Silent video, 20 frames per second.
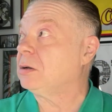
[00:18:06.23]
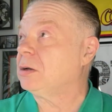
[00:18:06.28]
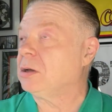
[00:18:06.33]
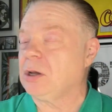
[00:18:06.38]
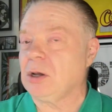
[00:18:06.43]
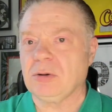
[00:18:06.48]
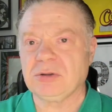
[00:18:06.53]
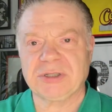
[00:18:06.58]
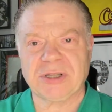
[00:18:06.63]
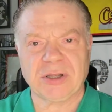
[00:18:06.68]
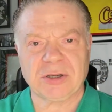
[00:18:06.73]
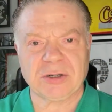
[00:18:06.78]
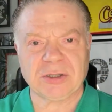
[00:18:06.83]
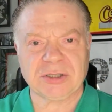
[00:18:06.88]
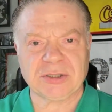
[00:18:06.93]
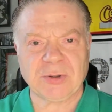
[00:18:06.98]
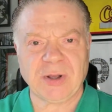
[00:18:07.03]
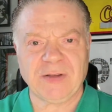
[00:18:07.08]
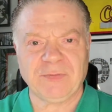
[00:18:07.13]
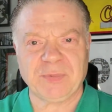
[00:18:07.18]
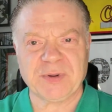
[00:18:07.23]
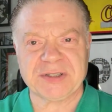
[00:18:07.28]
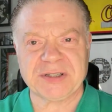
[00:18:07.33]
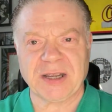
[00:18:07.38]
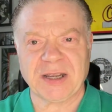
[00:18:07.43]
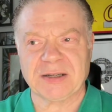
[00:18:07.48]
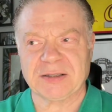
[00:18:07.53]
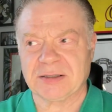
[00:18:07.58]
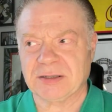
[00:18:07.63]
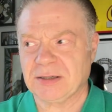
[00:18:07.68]
Who was it that got
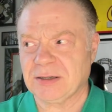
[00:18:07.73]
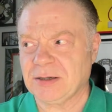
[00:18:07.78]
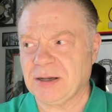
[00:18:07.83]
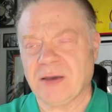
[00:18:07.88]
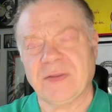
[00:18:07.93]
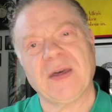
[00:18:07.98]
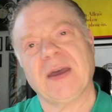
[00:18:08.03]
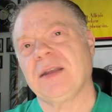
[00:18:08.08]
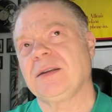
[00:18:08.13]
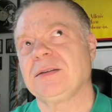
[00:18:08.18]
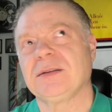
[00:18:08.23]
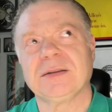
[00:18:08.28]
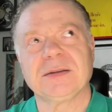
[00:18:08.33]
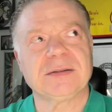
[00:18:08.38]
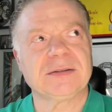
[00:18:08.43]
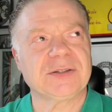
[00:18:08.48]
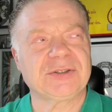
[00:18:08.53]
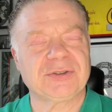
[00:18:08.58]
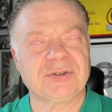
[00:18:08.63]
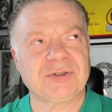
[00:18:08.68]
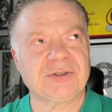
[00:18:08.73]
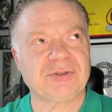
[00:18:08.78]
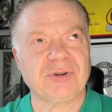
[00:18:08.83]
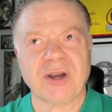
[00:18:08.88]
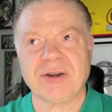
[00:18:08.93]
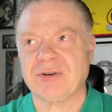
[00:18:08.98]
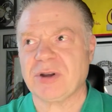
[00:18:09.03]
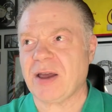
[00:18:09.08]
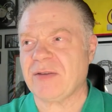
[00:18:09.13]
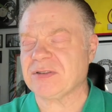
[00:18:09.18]
12%? And then the train
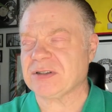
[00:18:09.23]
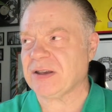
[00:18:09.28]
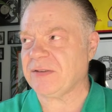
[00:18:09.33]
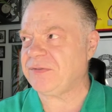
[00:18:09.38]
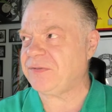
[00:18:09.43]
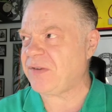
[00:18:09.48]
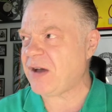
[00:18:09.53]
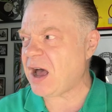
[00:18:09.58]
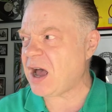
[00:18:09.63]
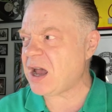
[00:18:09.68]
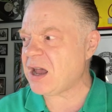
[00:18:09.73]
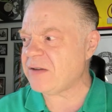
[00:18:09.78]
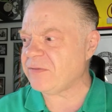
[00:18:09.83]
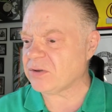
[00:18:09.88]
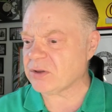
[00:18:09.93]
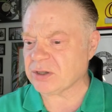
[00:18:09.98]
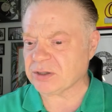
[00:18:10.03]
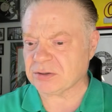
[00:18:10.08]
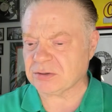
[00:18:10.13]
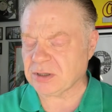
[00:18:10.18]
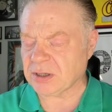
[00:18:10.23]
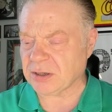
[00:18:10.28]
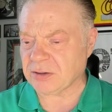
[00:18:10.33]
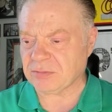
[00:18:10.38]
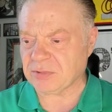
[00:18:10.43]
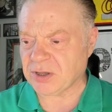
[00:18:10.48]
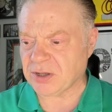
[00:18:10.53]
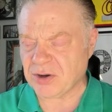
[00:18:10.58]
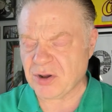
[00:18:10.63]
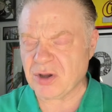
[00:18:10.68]
drivers get 5%, or
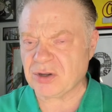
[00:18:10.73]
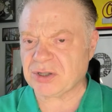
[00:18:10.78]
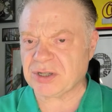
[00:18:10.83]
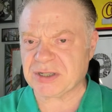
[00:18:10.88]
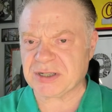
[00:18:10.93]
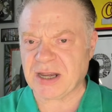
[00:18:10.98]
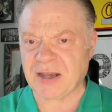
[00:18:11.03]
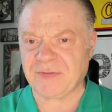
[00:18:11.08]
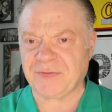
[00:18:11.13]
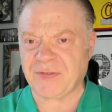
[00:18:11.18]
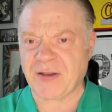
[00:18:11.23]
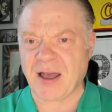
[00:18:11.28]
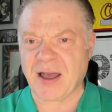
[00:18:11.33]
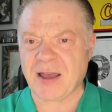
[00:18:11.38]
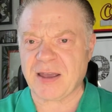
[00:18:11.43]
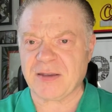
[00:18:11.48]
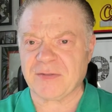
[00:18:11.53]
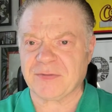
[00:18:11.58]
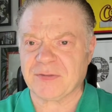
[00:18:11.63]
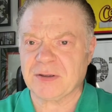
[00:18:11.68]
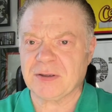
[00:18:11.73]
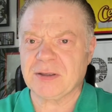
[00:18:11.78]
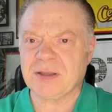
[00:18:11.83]
the nurses get 5%.